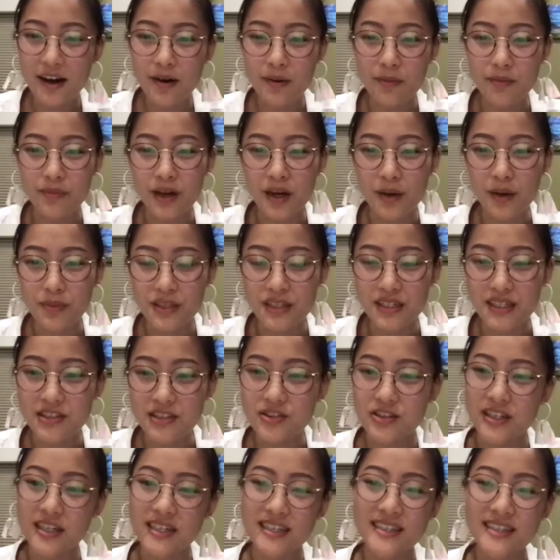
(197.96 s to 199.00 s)
help the
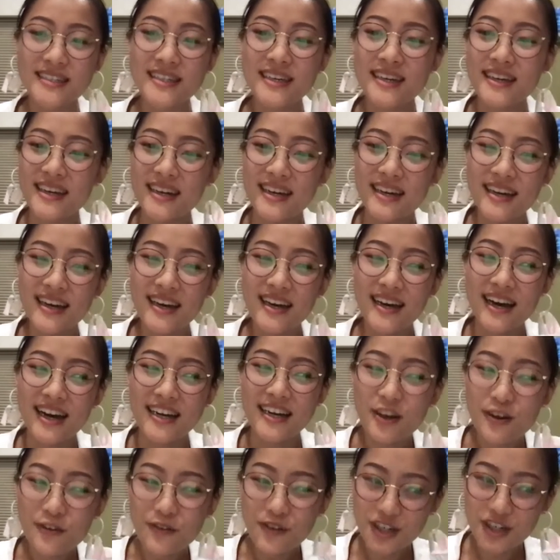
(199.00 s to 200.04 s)
district. I
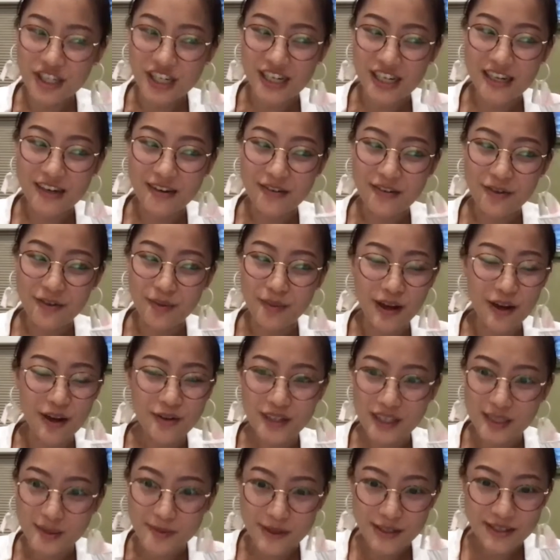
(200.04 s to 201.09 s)
know for sure from my own
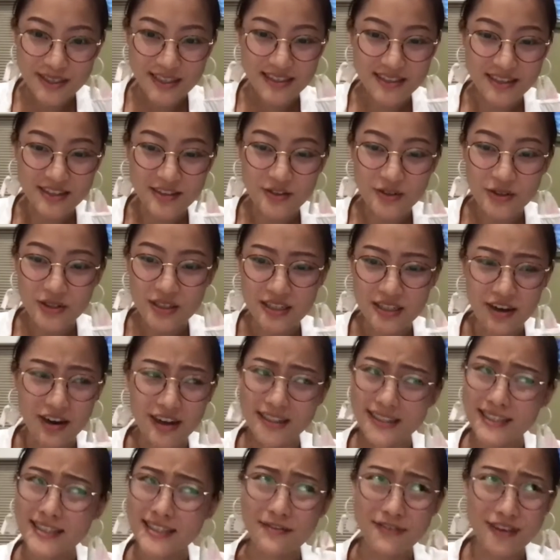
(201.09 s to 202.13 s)
experience as a student,
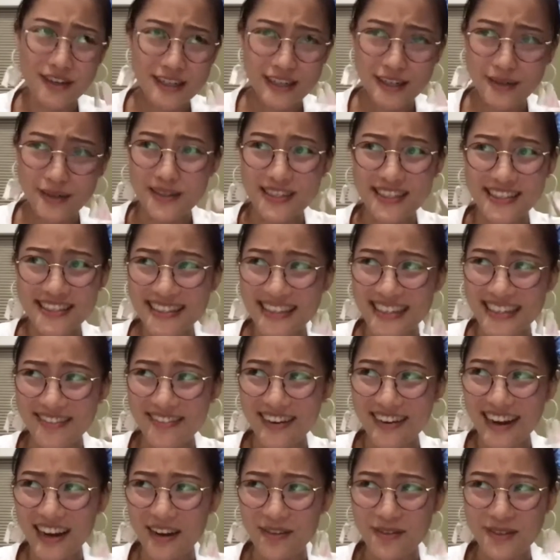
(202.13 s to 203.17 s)
honestly, very recently,
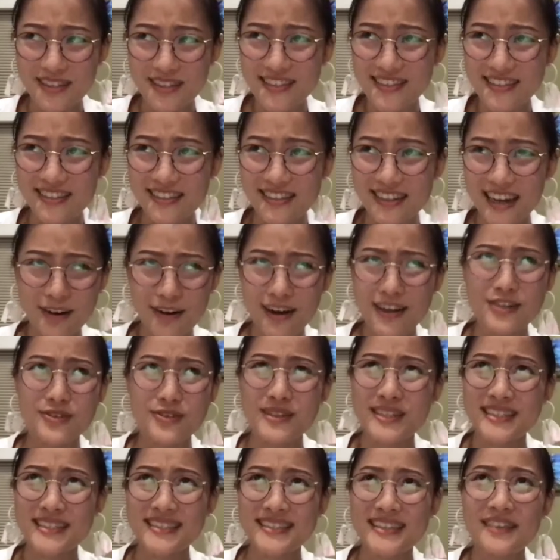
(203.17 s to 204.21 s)
right? I
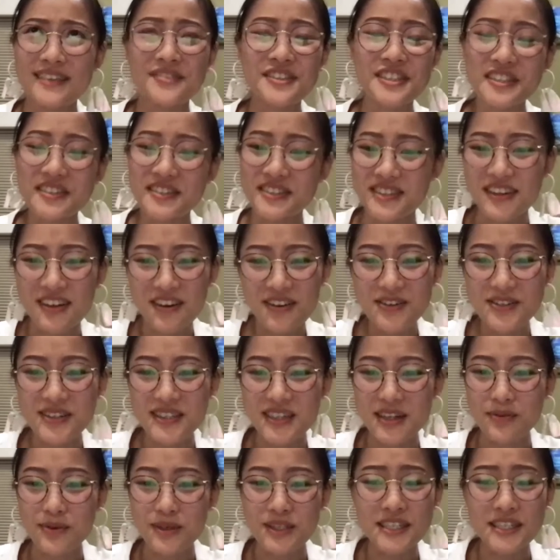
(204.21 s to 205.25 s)
graduated 7 years ago, so
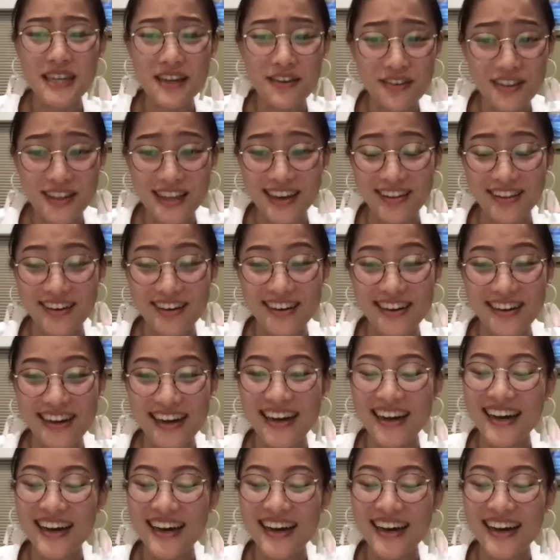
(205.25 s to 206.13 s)
that wasn't even that long.